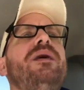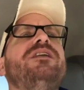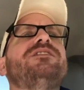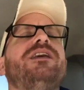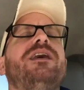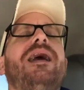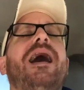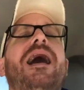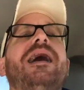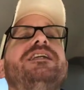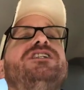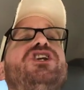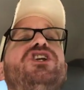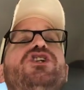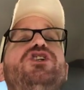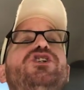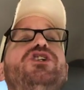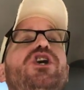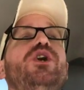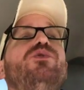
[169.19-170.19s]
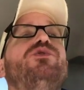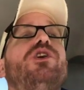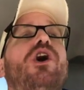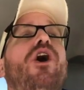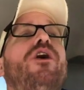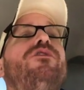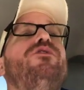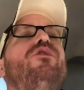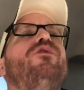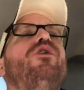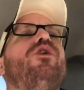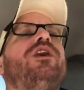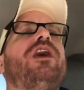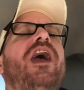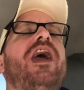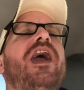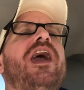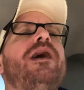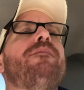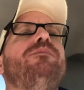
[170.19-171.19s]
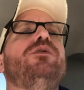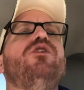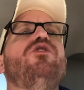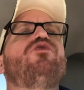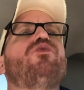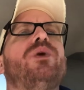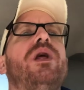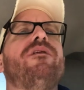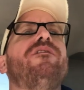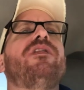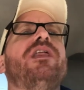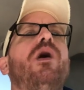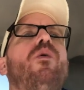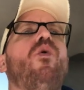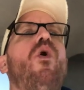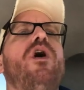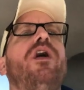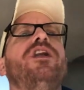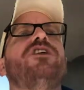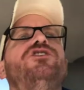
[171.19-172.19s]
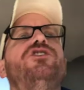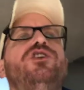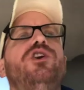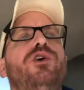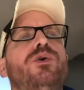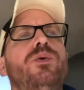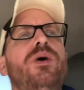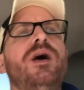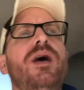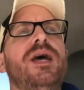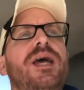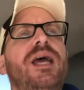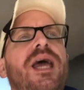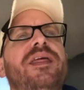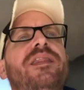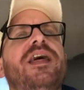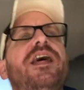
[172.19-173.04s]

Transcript: That means the guys could juice all through their camp, use whatever they wanted to,